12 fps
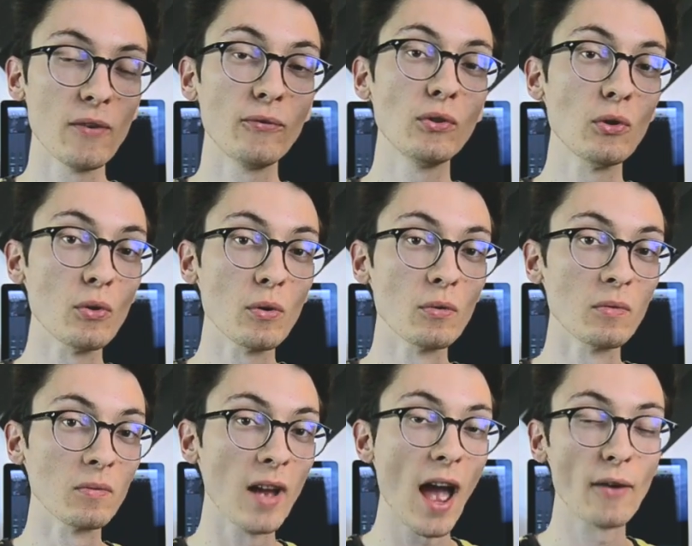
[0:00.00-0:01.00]
if you
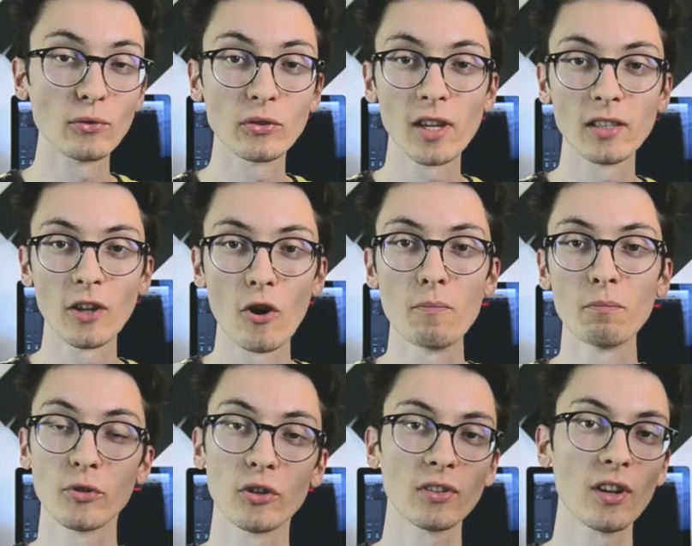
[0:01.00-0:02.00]
have to stay at home,
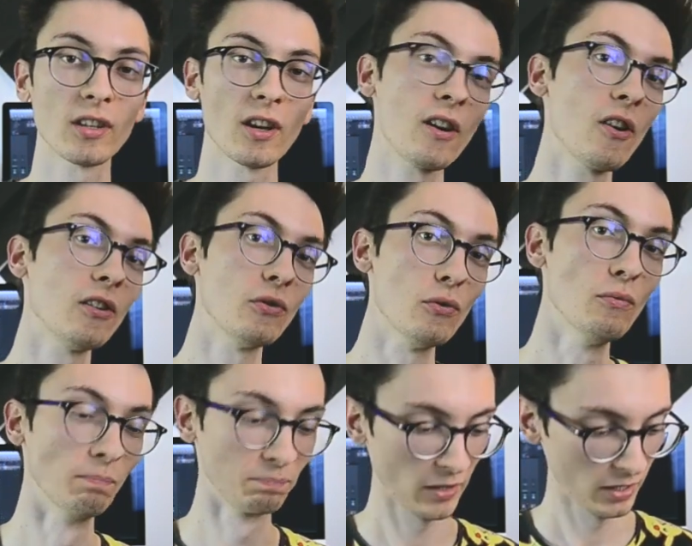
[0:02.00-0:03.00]
just like I do.
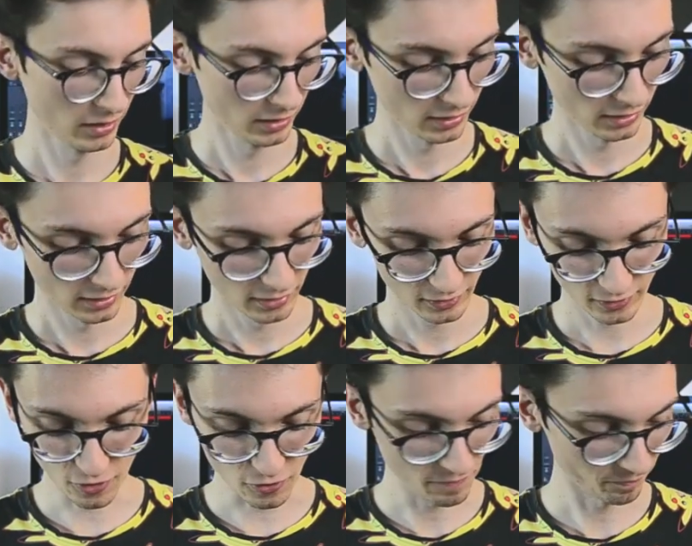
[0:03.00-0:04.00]

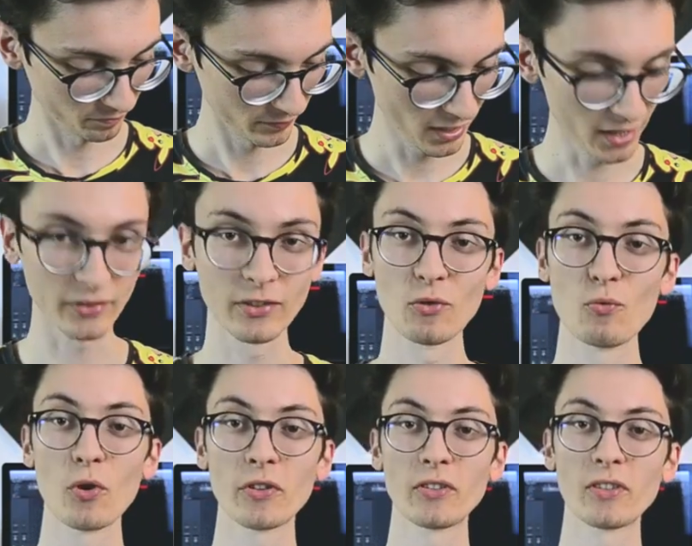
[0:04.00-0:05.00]
So yes,
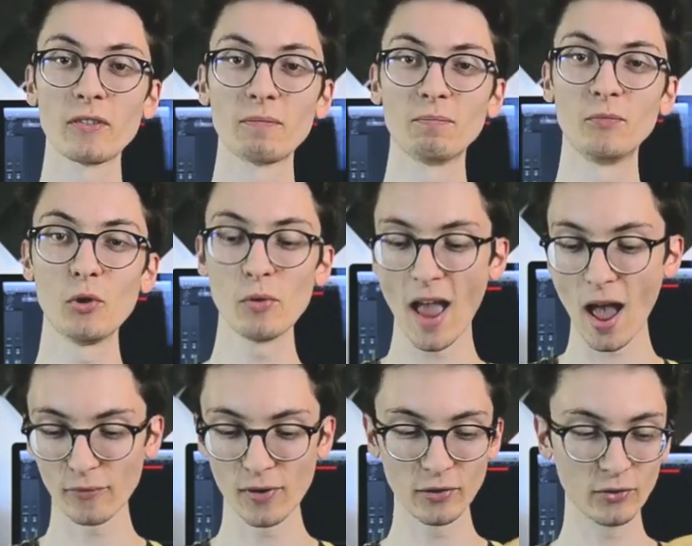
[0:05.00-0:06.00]
what do we
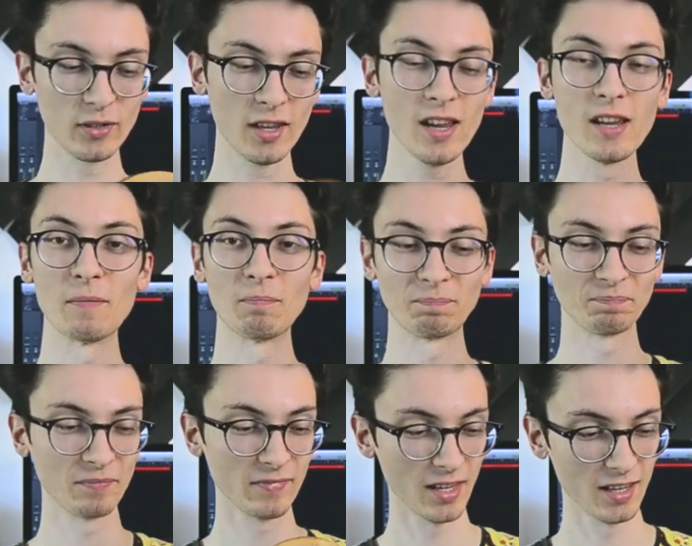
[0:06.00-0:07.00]
have here today?
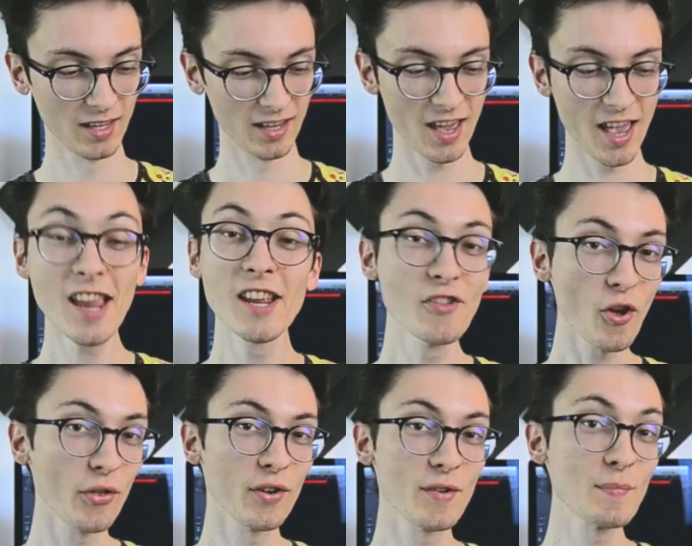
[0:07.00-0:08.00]

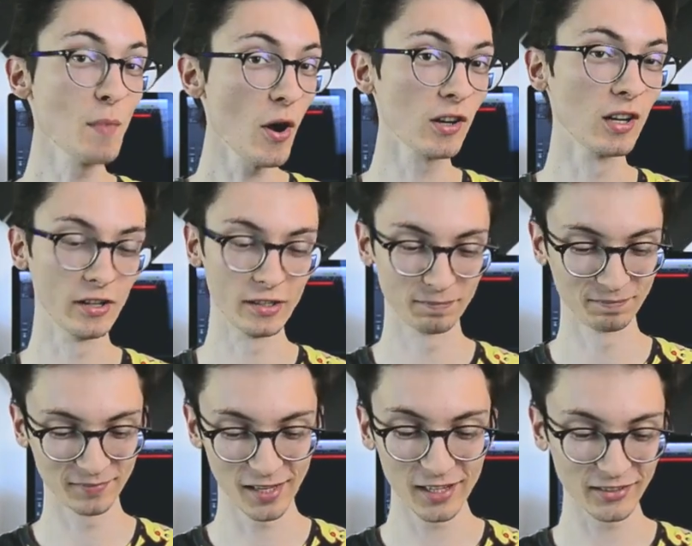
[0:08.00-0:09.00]
Another Markline.
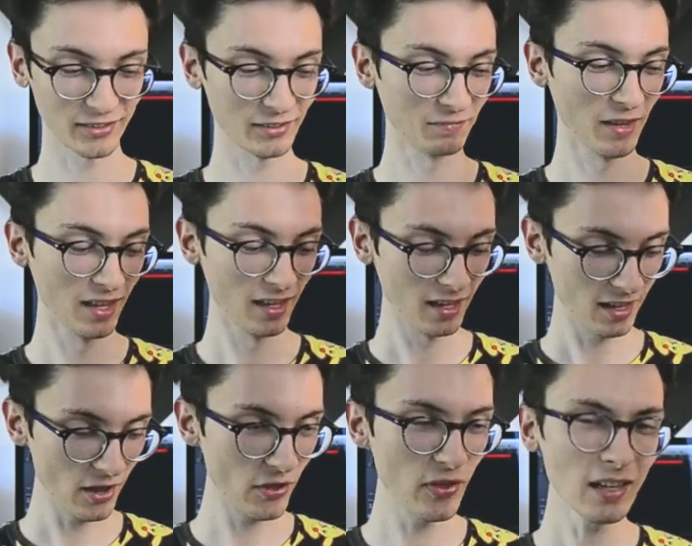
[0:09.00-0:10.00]
Yes,
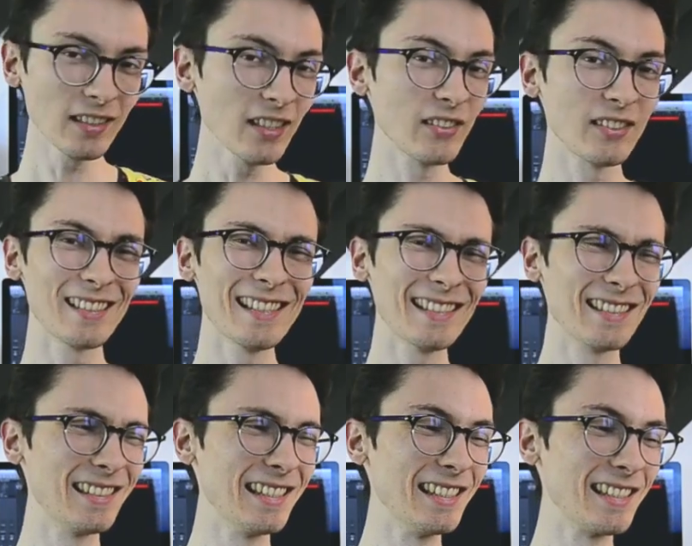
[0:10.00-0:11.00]
I think this is
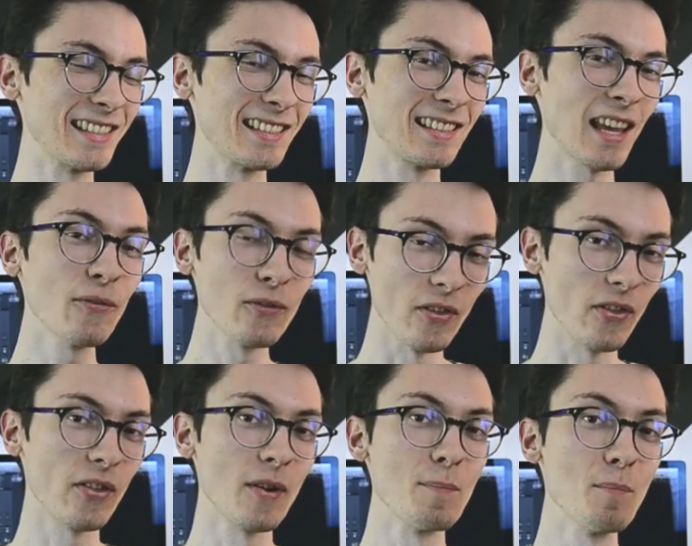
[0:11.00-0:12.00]
the
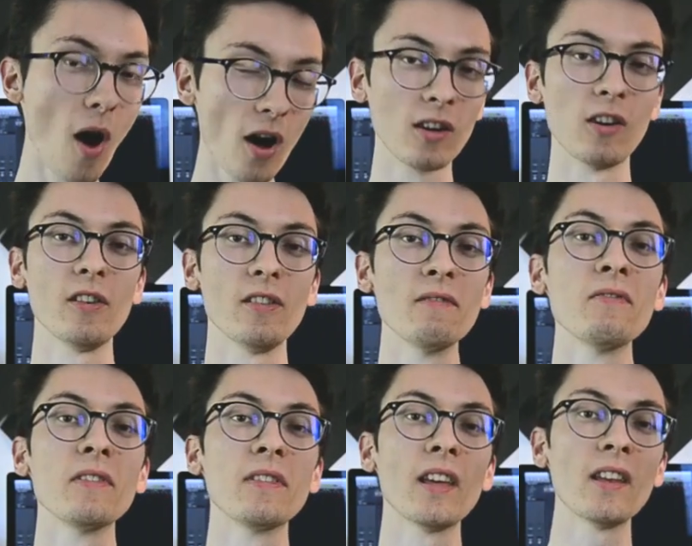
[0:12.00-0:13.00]
7th Markline
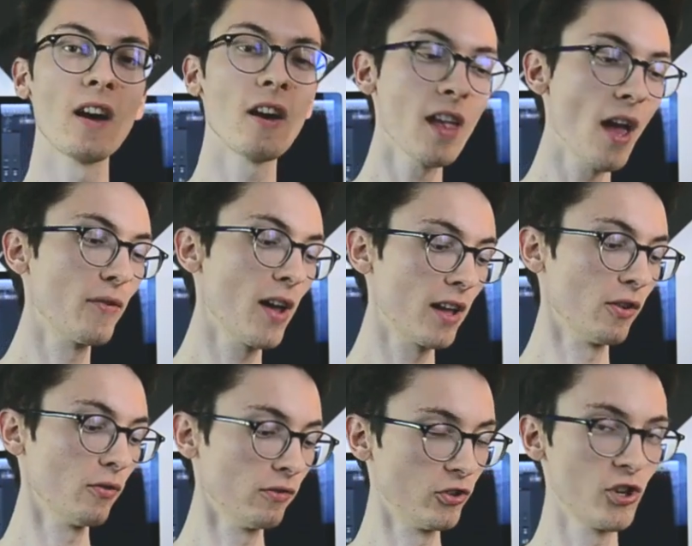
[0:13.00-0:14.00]
that I have had
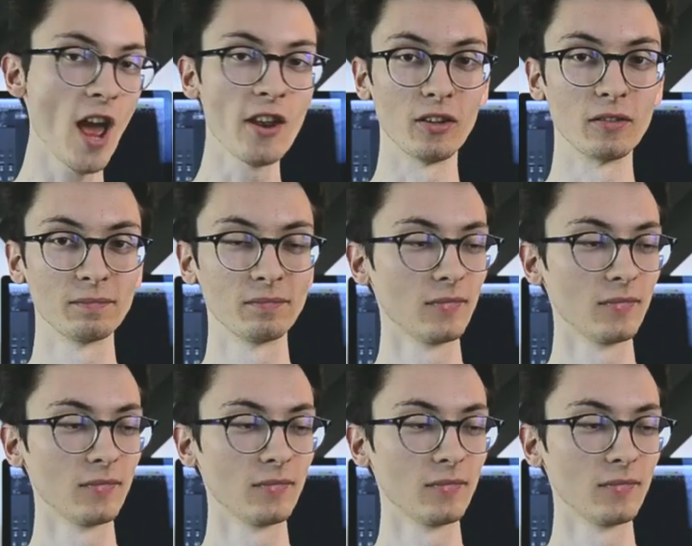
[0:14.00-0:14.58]
on the channel,